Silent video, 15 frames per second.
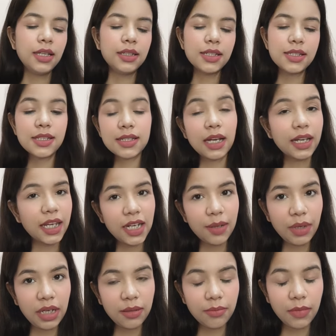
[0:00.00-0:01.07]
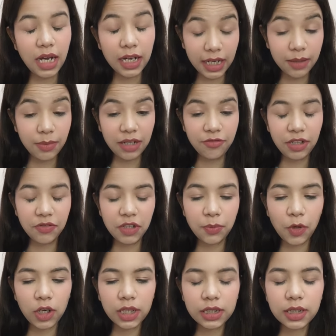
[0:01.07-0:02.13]
This is again my favorite
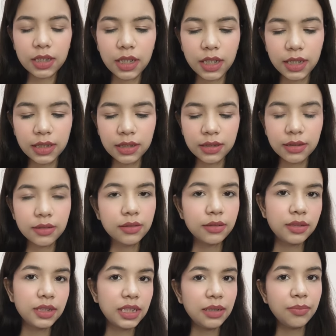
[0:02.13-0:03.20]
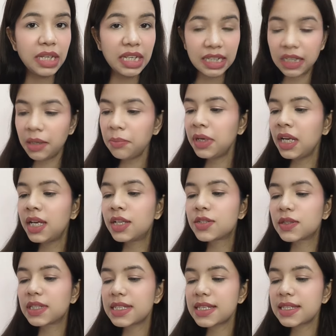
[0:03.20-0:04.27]
product in the makeup.
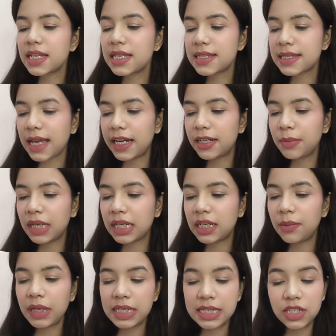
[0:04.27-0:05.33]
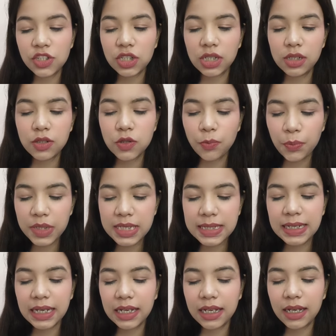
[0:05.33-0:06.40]
So this is the Insight Makeup Essential Super
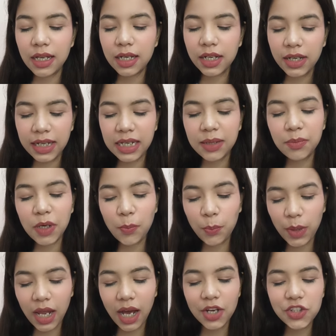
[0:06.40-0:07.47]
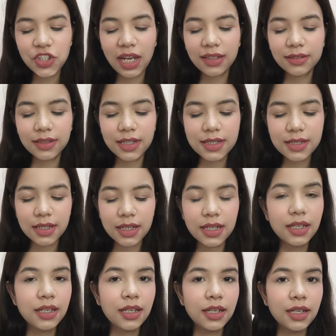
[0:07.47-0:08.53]
Stay Cream Blush, and this
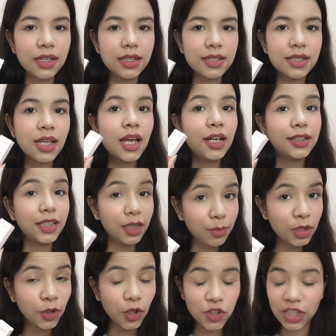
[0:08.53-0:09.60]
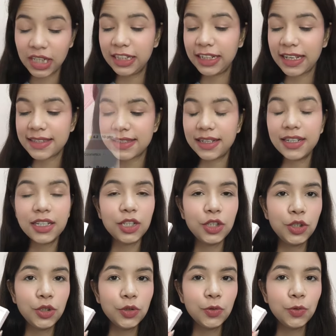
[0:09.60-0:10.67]
is dermatologically tested.
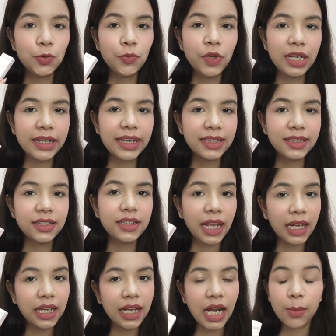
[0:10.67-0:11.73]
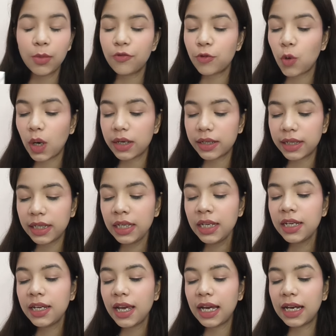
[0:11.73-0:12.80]
You will get the 10 gram of quantity,
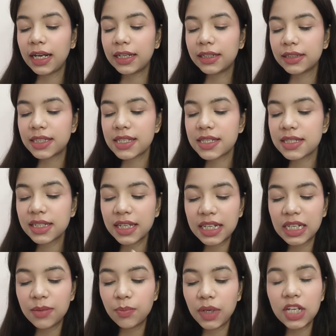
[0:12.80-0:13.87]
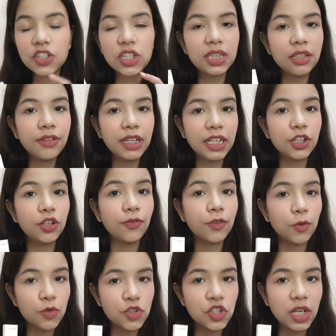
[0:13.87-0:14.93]
and this is the cream blush in the variant of
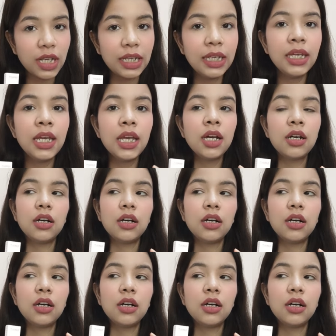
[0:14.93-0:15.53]
rose jelly.